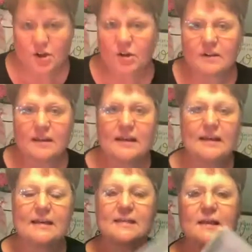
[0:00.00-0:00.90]
hurt the
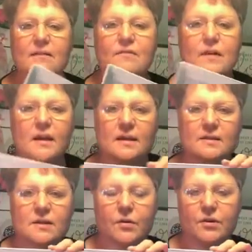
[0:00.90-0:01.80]
adhesive,
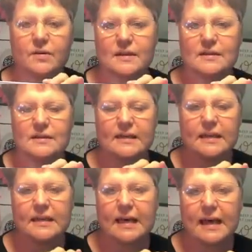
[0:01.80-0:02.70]
so you can
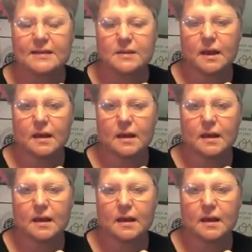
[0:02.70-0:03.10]
see that